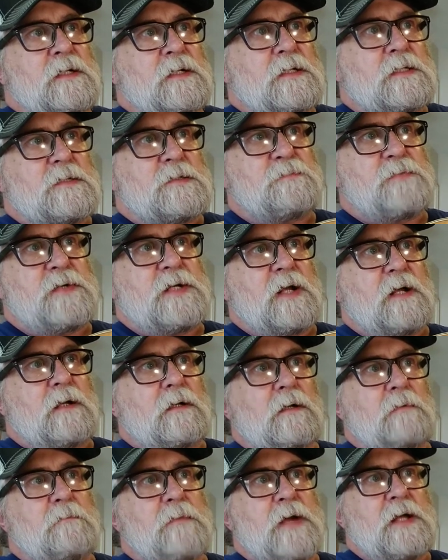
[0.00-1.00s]
this
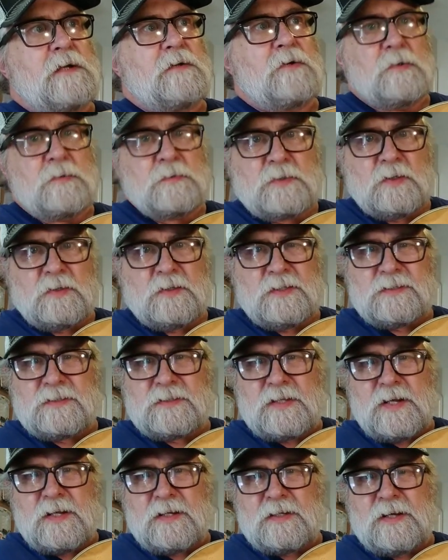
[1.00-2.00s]
particular bedroom, so this
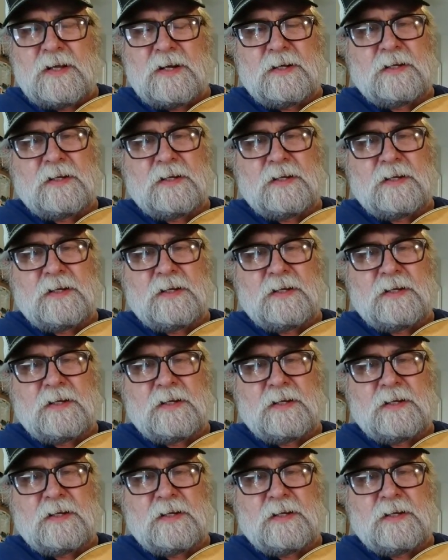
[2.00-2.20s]
thing kind